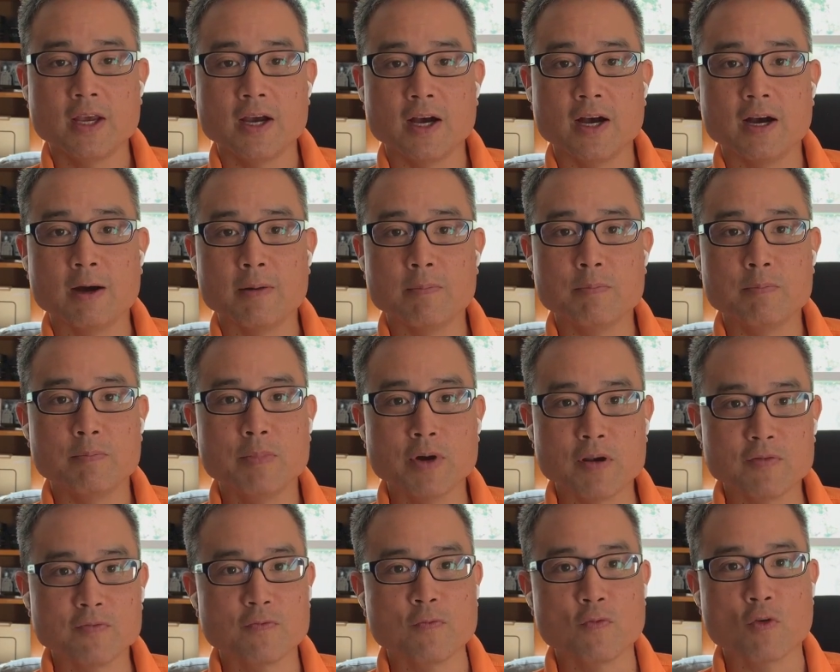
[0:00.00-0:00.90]
Um,
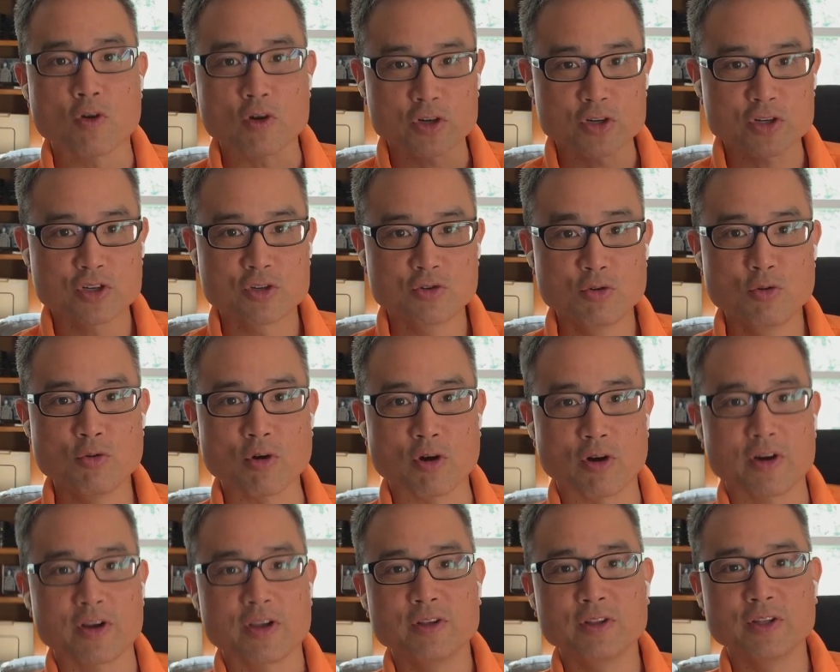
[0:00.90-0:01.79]
but for
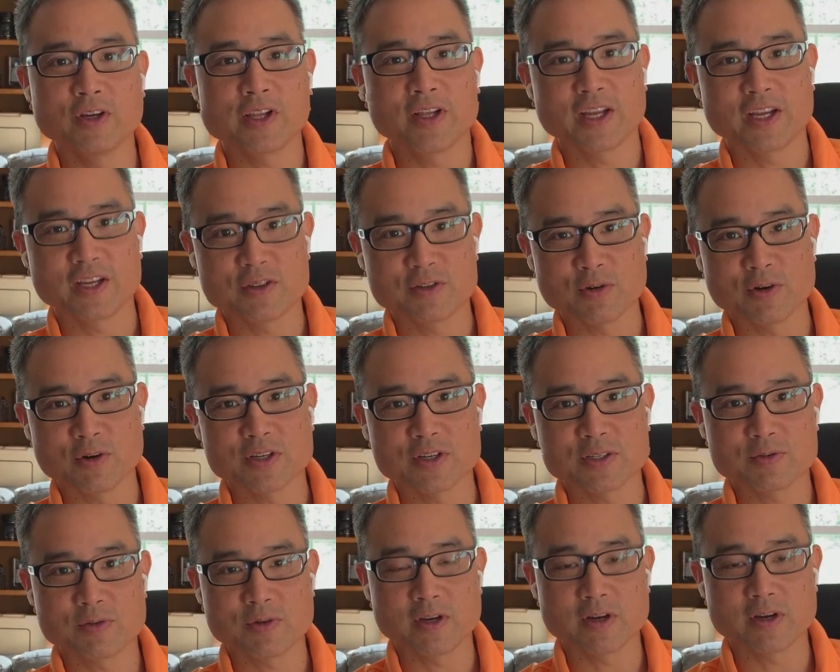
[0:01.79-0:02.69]
sure, you look like a
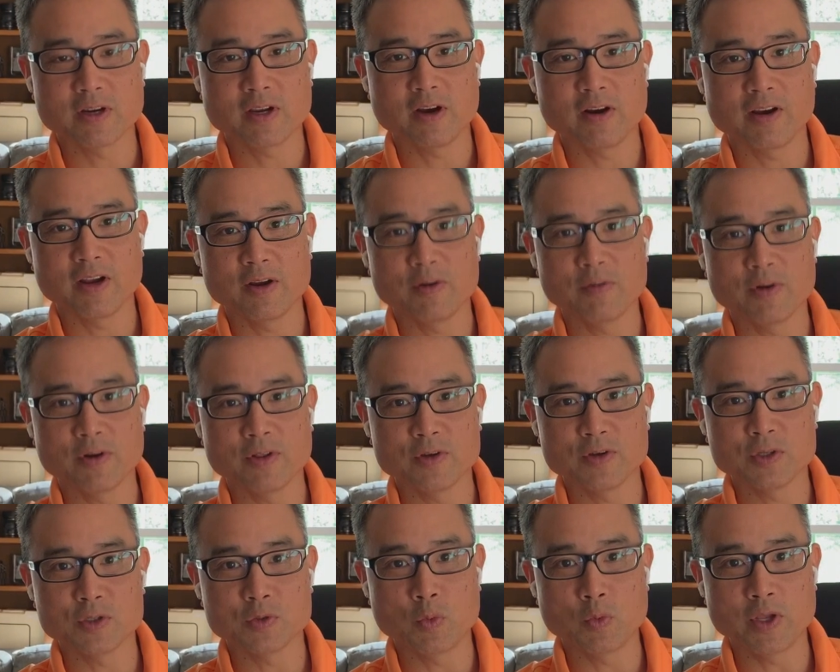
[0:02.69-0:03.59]
tourist when you're carrying one of
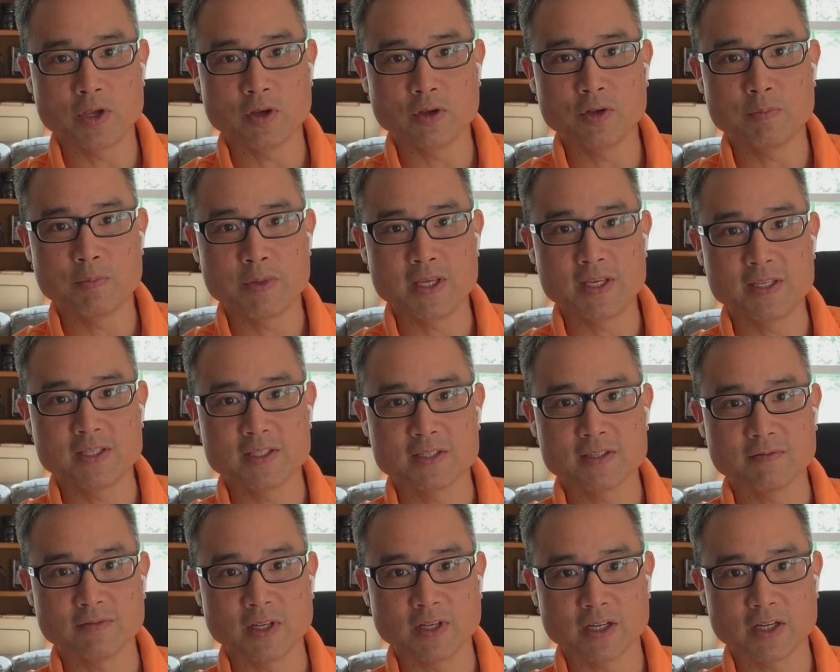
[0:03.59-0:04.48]
those wheeled
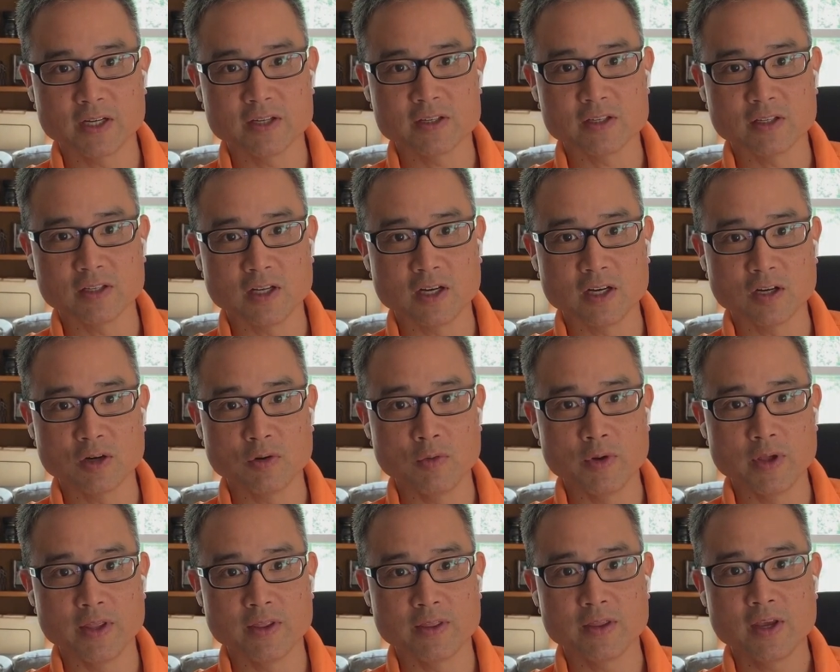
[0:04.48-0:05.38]
pieces of luggage along
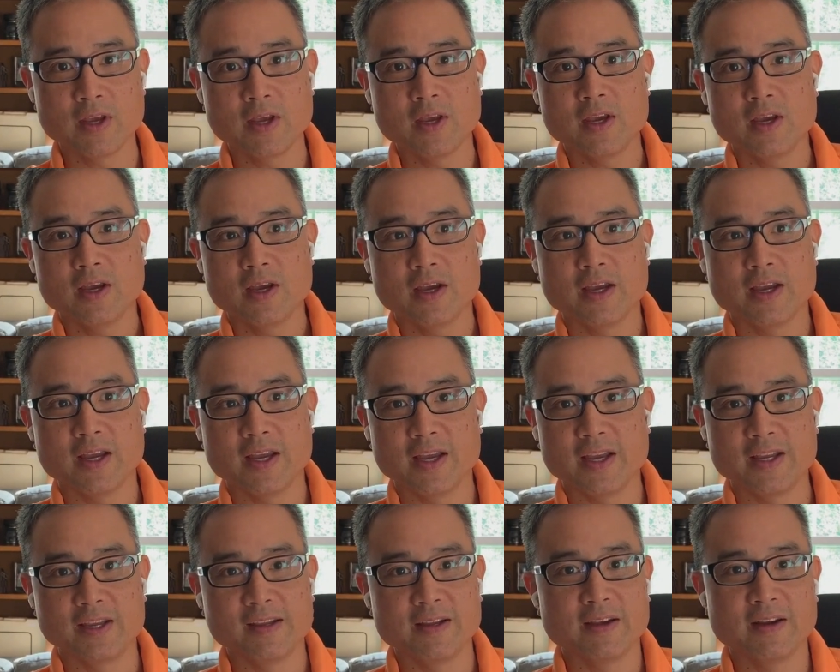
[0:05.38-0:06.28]
with
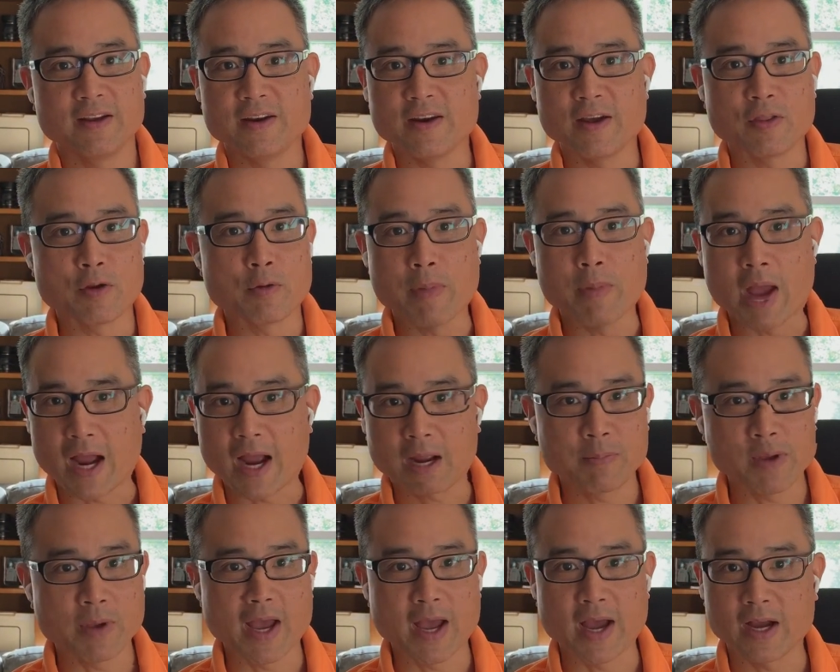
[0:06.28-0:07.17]
a another
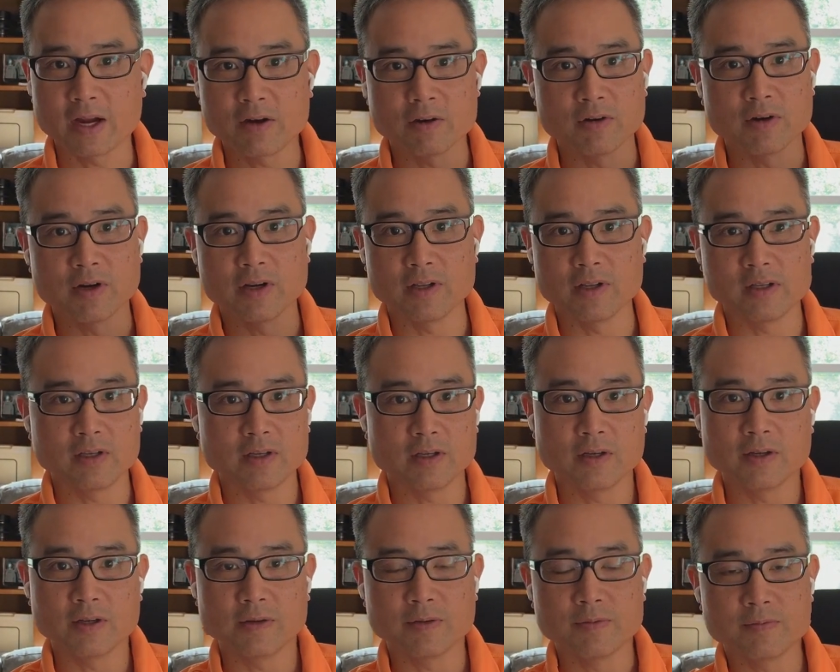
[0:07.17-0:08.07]
backpack or a,
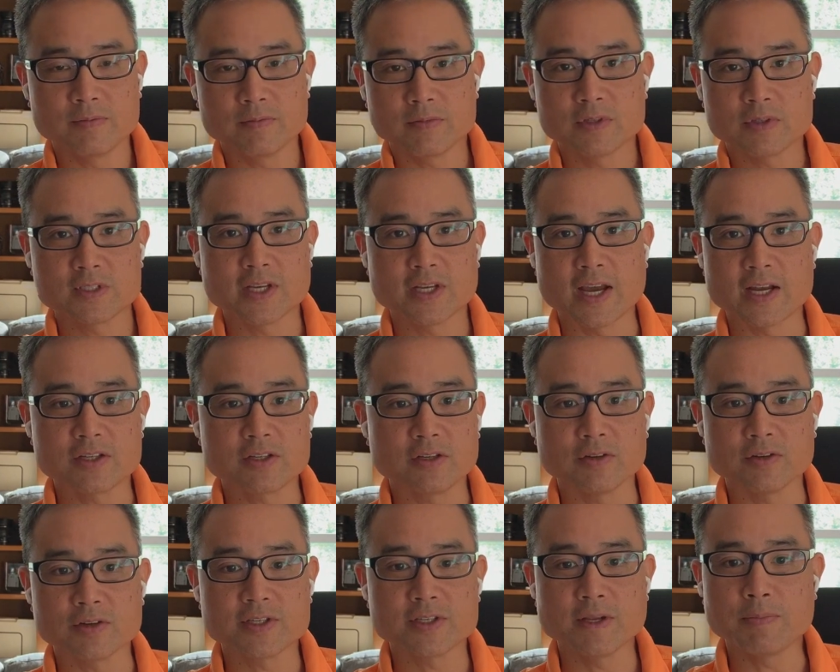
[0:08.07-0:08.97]
a
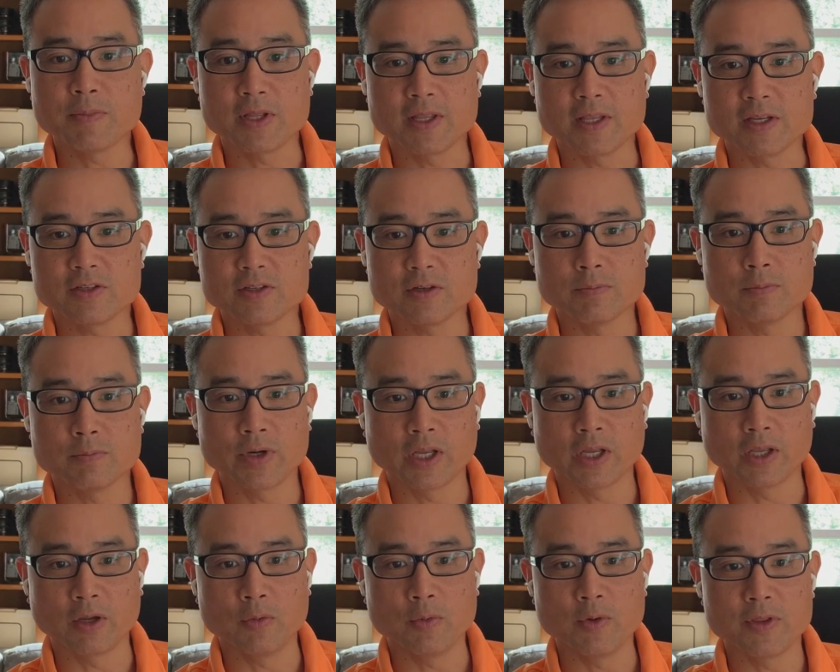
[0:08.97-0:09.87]
satchel or something that you're
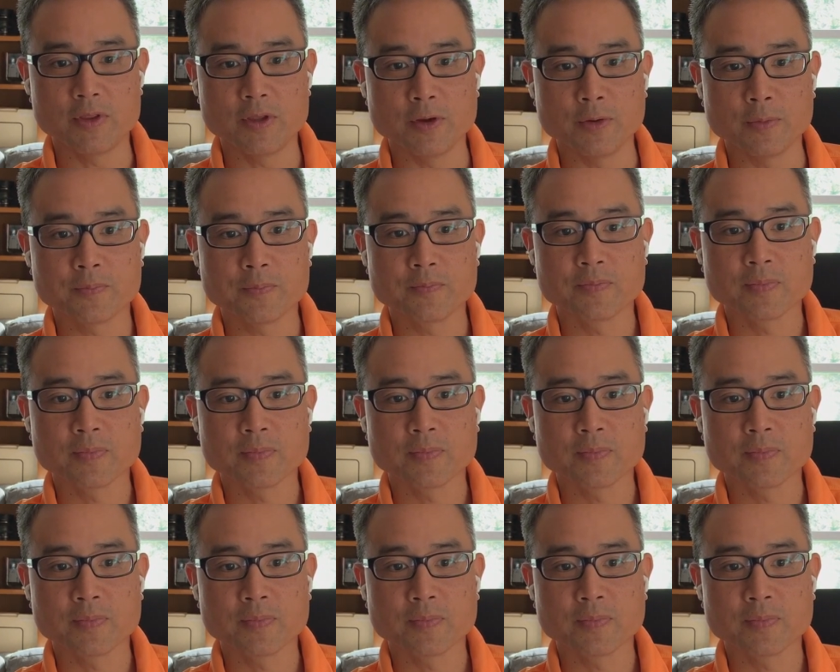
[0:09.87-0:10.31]
bringing with you.